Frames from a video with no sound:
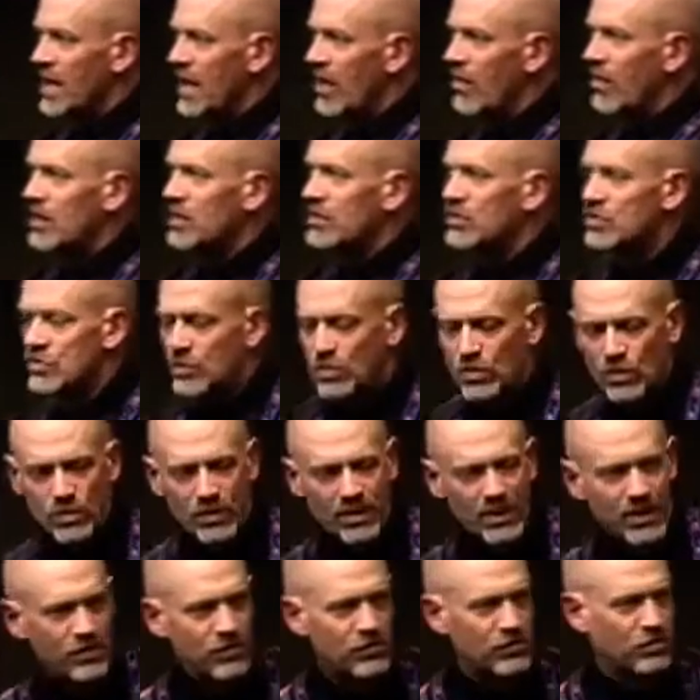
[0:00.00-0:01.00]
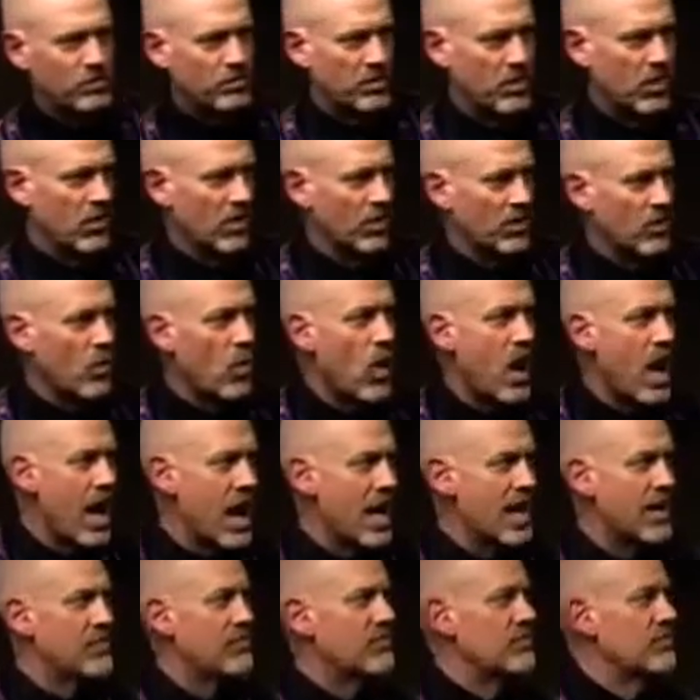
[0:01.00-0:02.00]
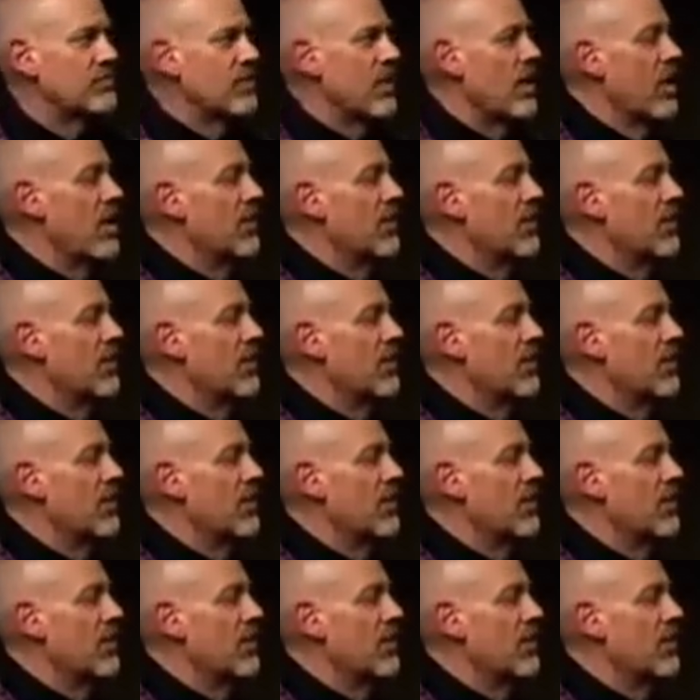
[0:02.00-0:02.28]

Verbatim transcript: married to his spirit wives